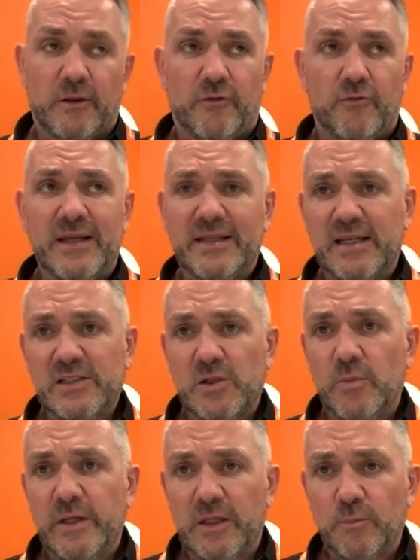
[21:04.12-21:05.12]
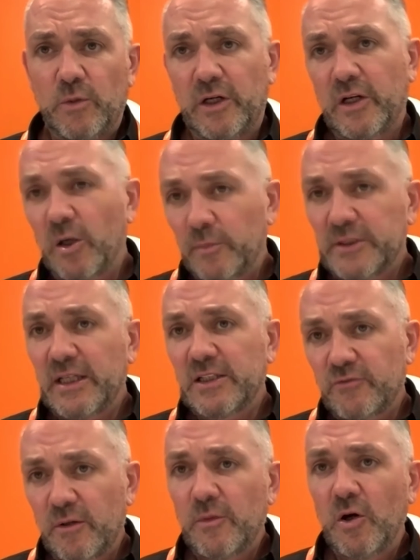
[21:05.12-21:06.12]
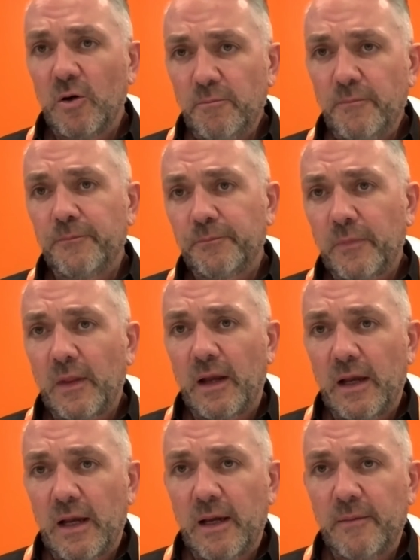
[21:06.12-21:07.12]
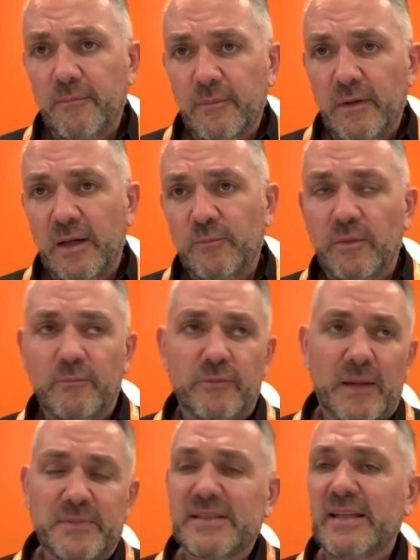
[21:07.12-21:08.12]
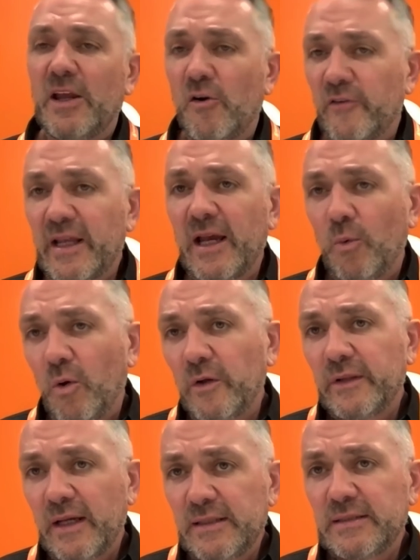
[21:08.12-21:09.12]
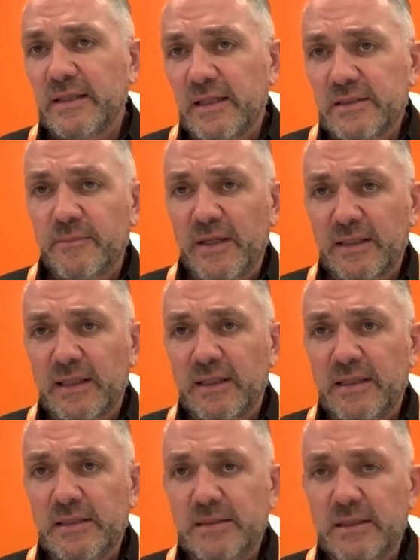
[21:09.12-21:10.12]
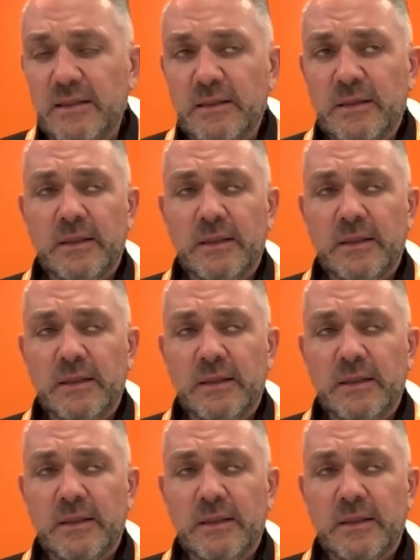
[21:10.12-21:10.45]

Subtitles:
3 days a week and work a couple of days from home. And perhaps stay overnight one night here to make that easier.